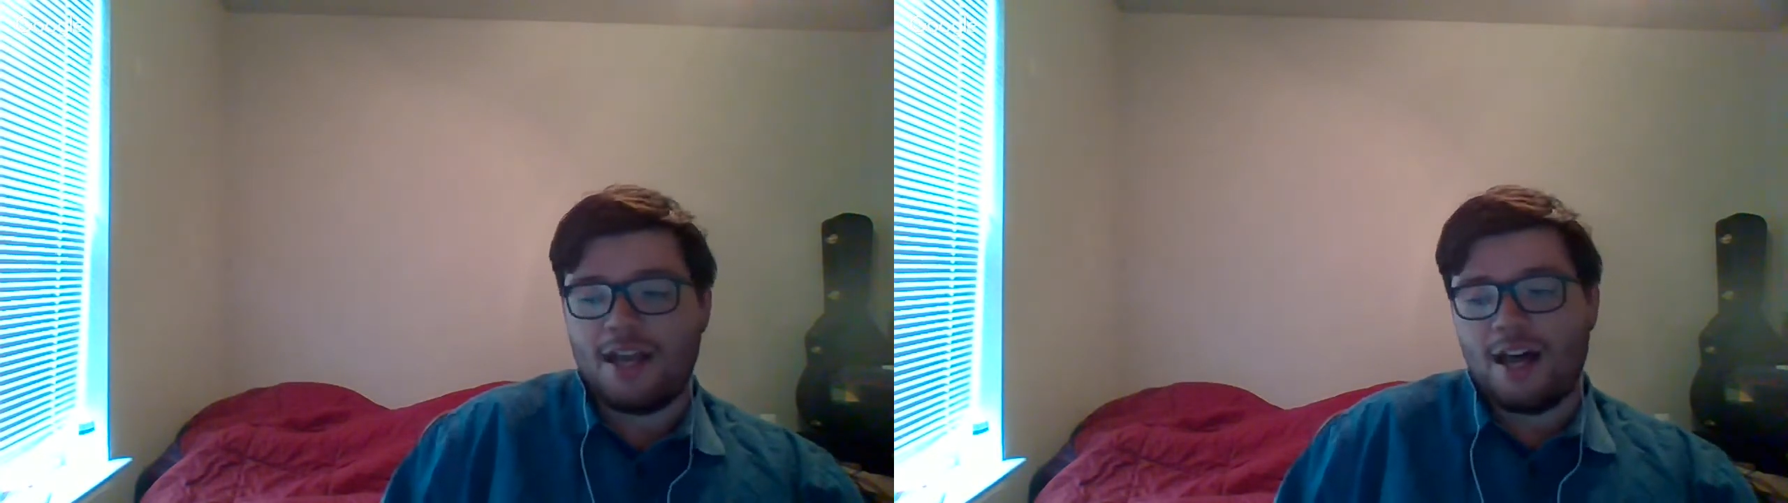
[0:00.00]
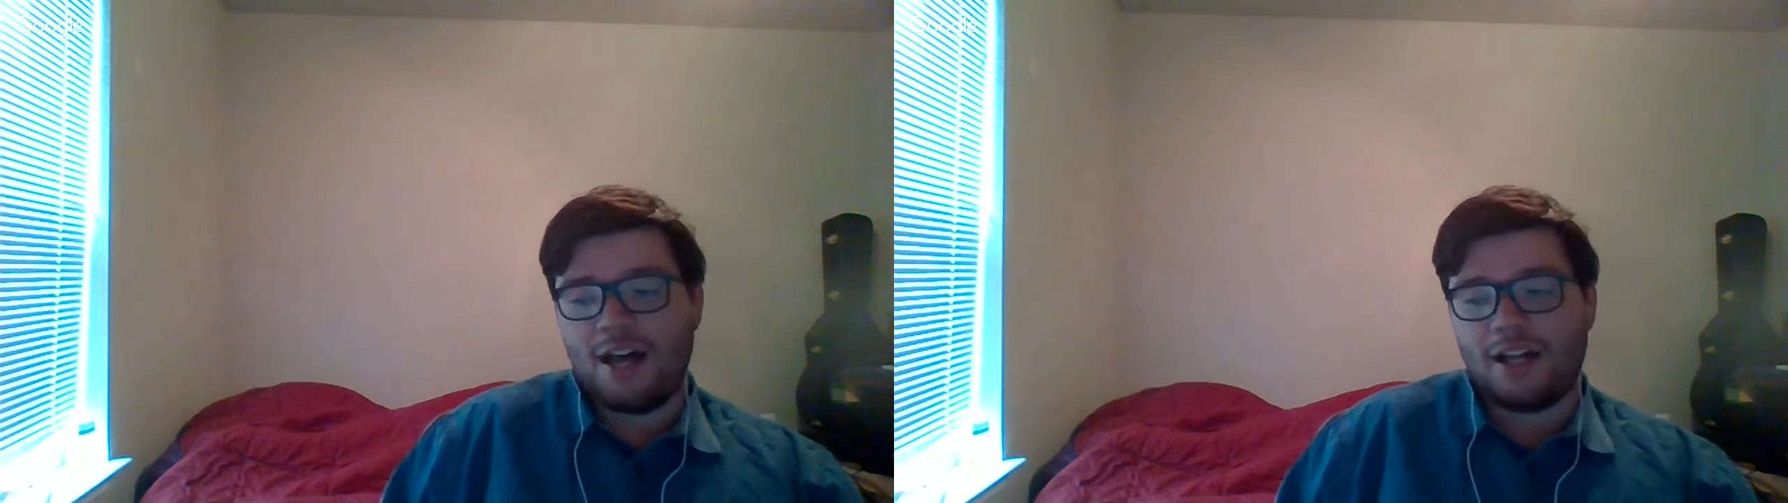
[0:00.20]

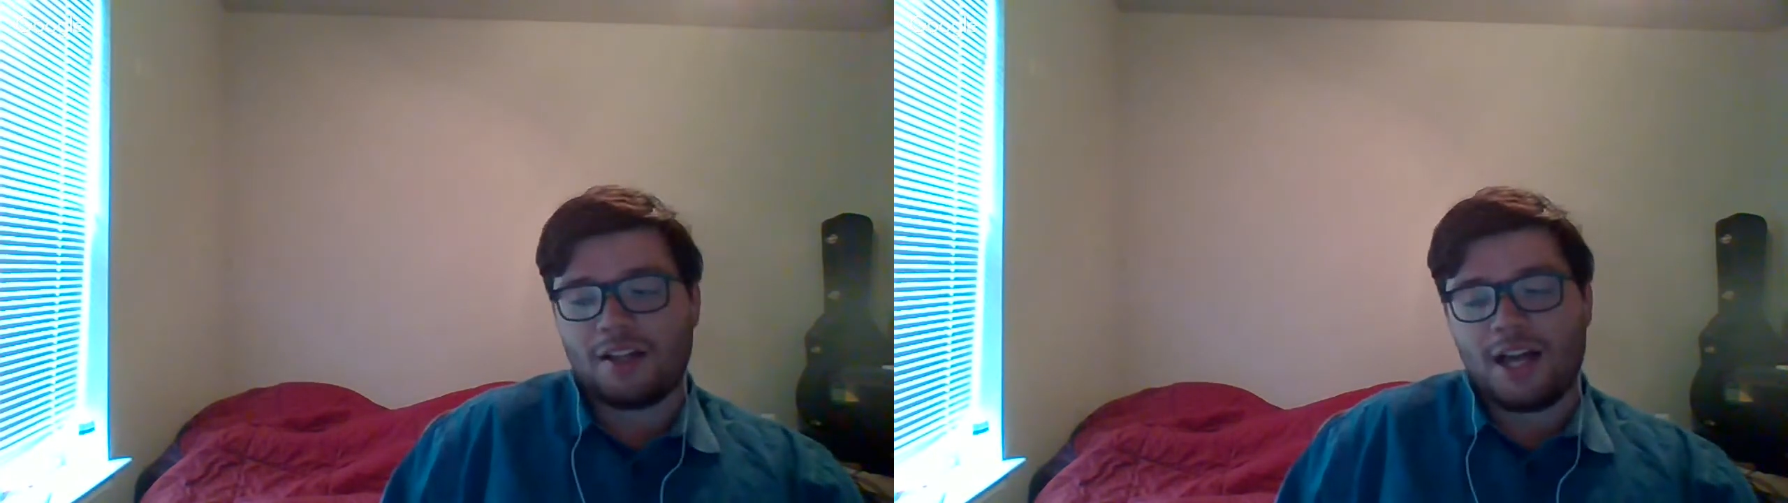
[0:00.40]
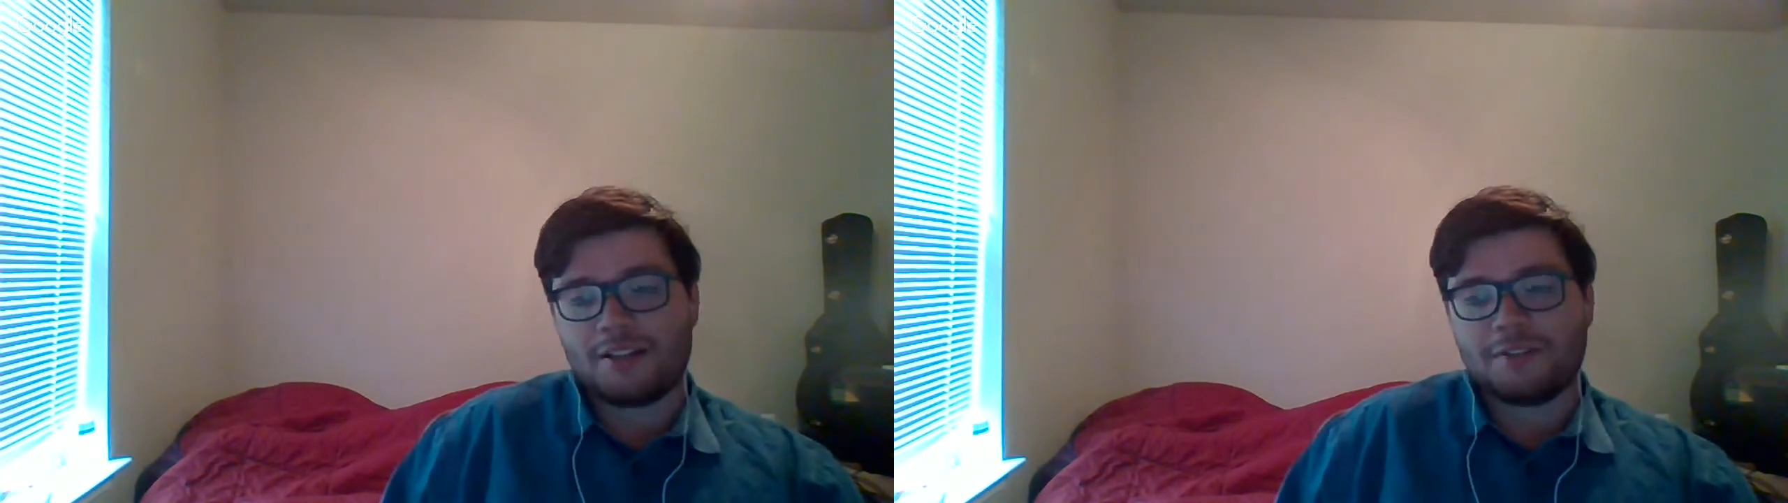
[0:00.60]
A
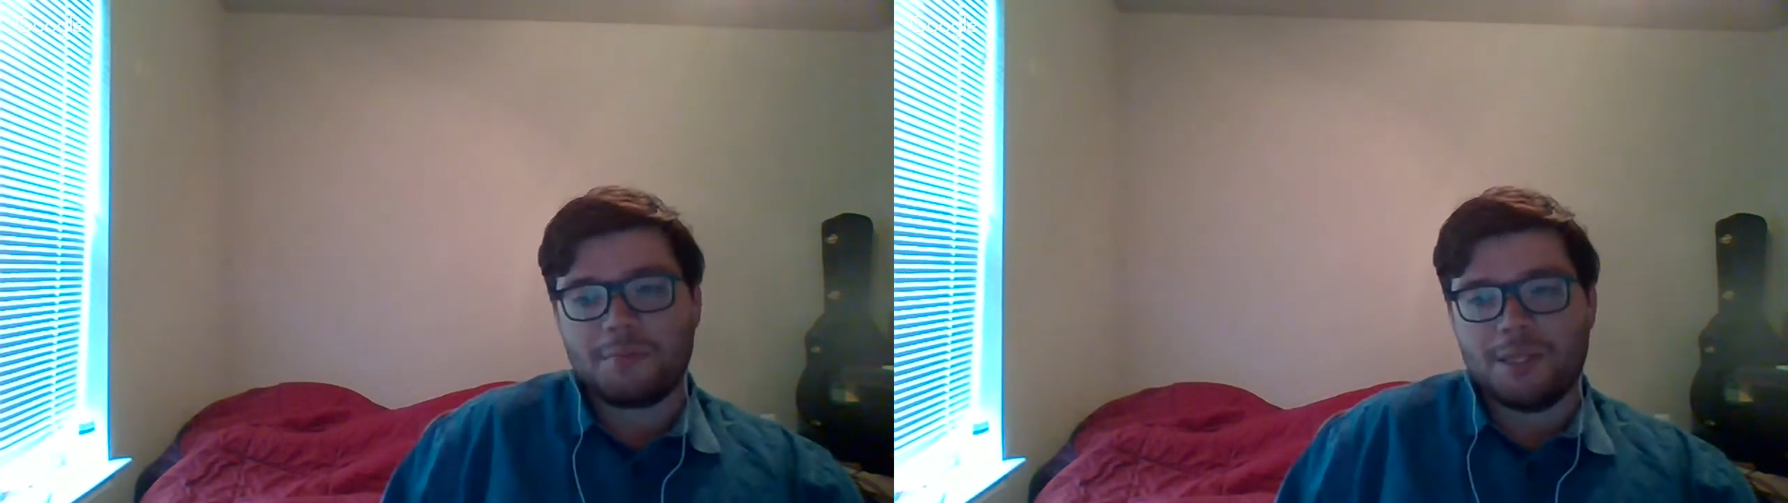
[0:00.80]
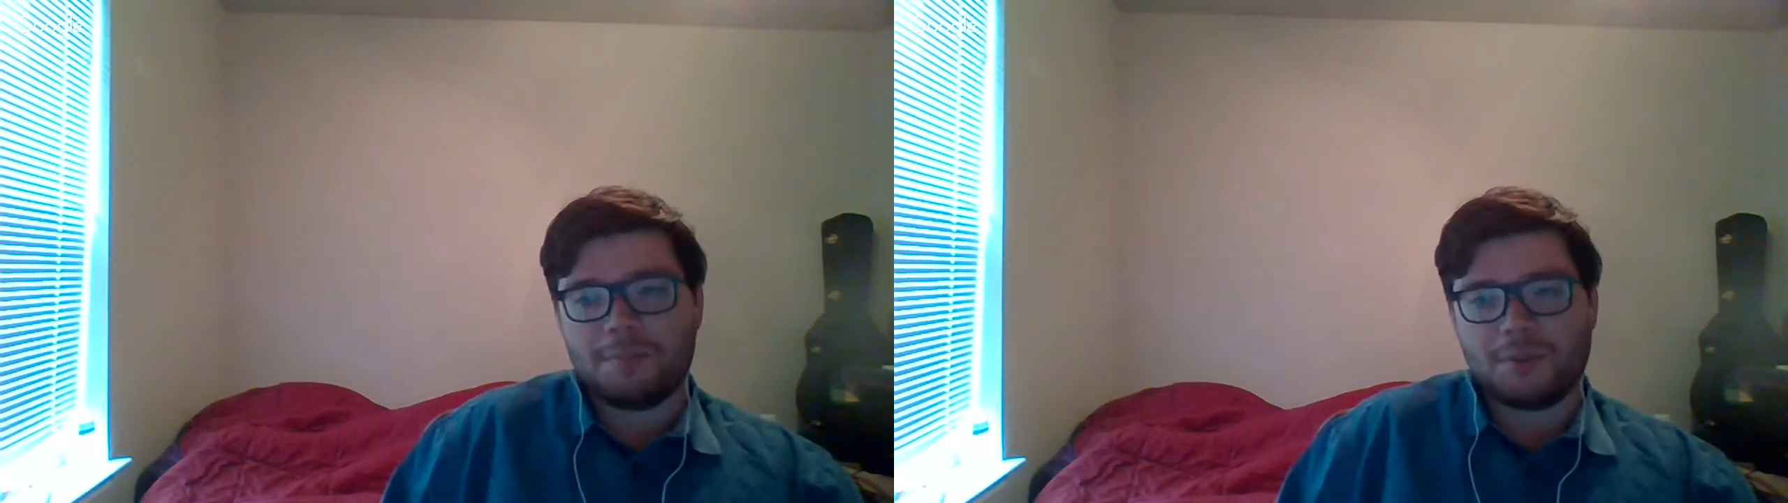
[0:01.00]
lot of
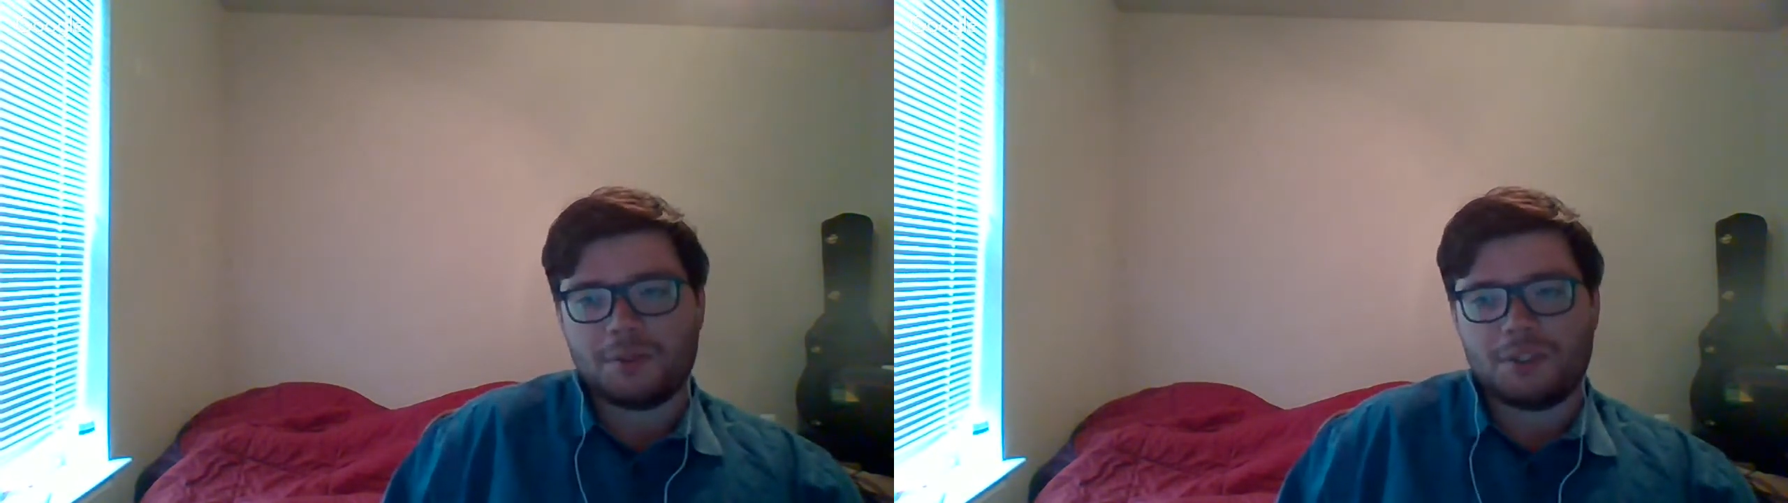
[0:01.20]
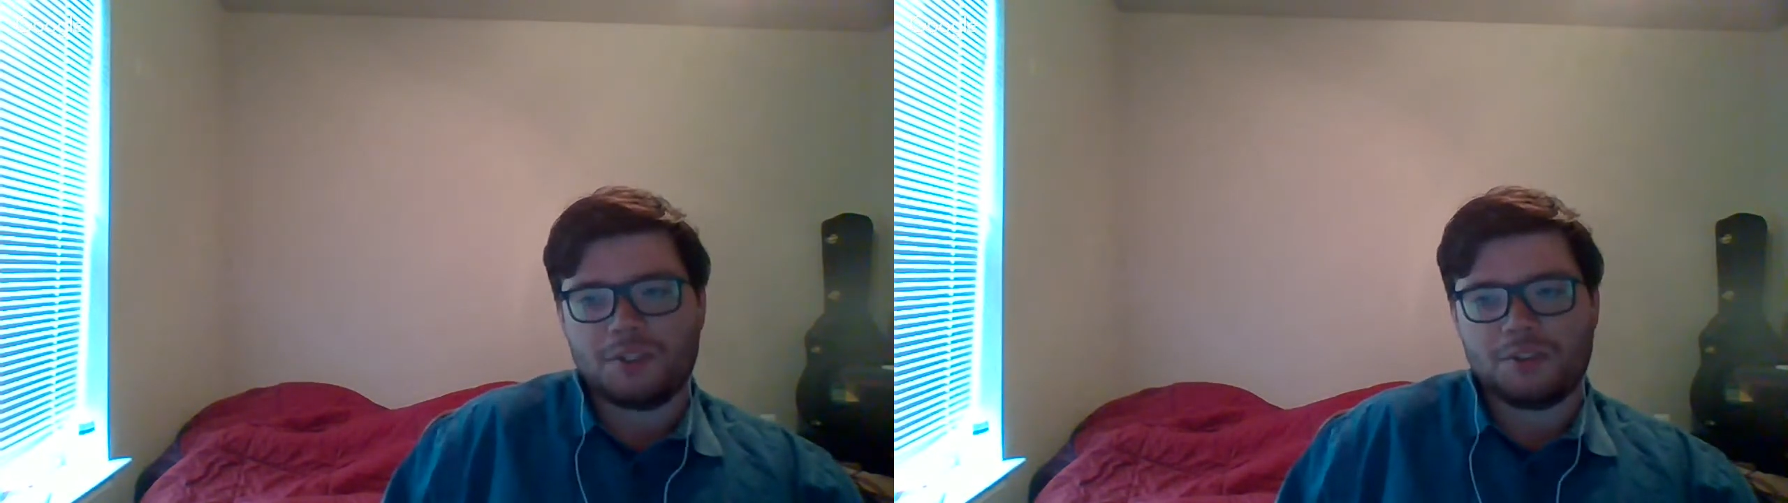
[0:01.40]
people